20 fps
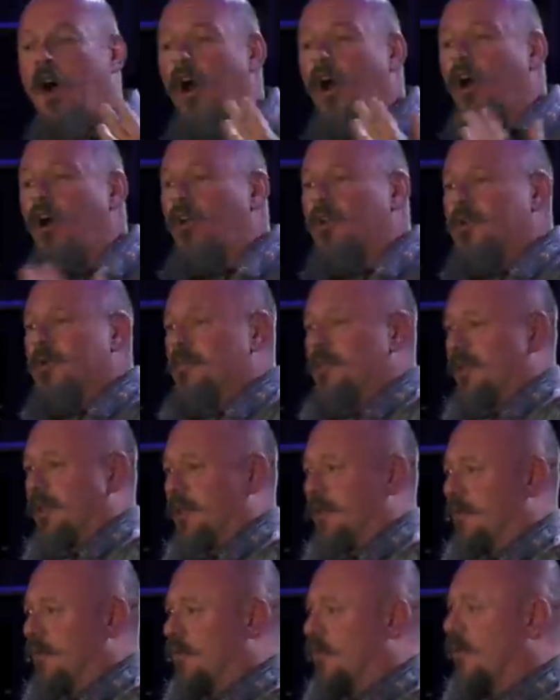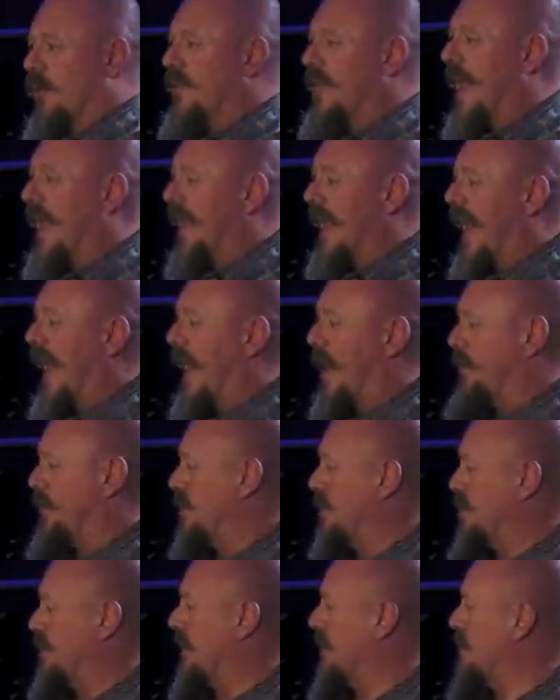Ultimately, when that
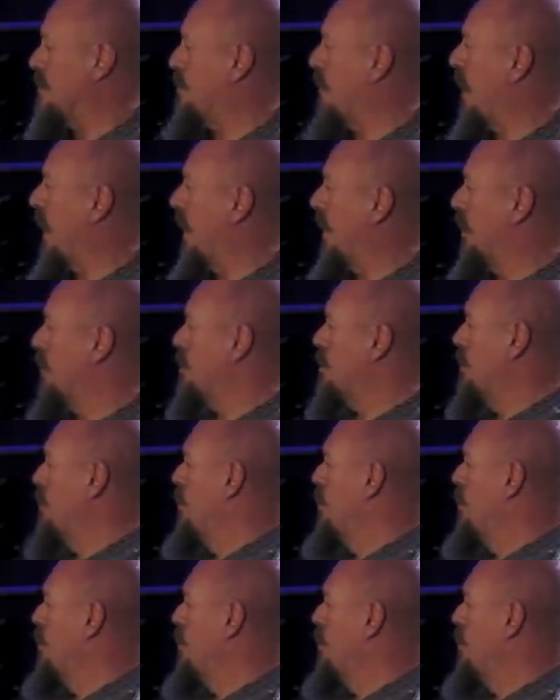happens, because biology